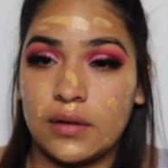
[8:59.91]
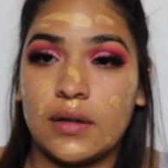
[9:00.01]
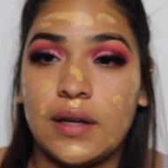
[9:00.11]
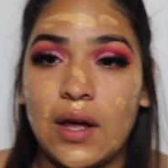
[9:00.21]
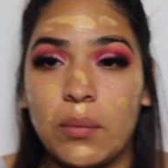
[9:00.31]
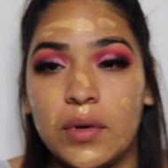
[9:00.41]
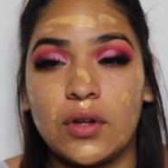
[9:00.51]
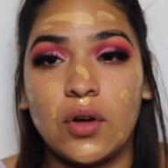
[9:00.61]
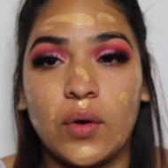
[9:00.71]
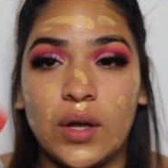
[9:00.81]
now I'm gonna
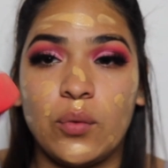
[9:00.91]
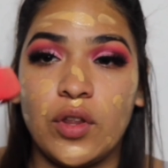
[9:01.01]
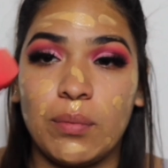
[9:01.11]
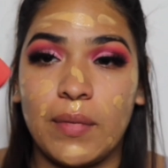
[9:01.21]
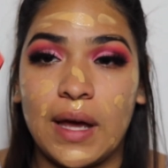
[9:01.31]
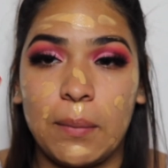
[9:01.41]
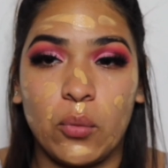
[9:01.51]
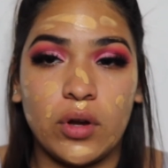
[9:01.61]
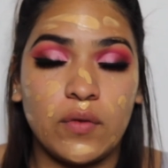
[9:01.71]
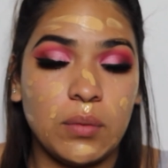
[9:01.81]
go in with my
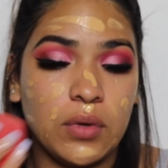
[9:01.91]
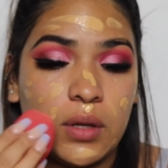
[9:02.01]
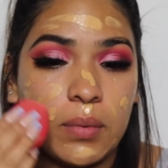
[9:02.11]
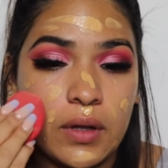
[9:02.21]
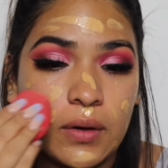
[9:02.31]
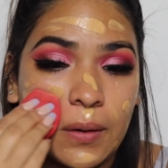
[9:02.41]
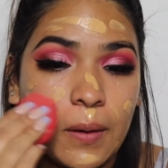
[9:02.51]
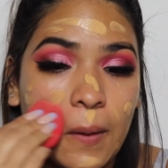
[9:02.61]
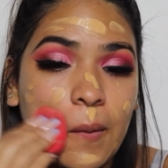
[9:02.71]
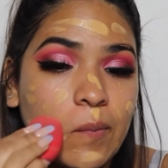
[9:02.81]
Morphe Beauty Blender.
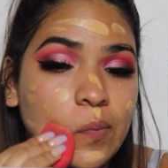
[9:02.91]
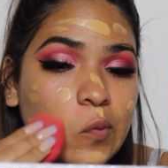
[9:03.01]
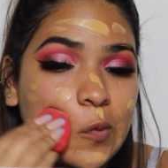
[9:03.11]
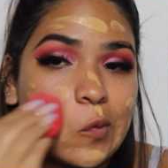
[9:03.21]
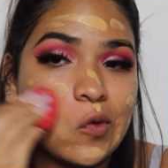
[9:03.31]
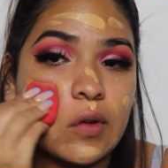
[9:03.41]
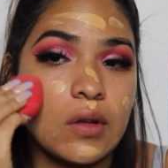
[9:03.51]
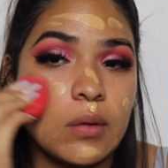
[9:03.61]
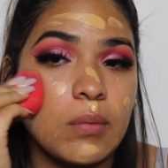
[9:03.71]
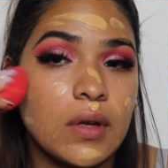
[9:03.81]
I'm just
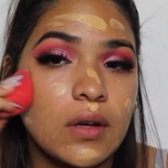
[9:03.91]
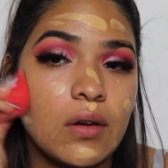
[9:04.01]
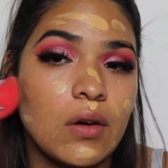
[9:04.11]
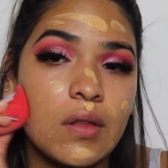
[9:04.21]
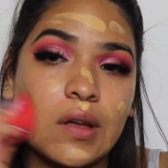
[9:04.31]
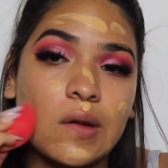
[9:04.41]
gonna blend all that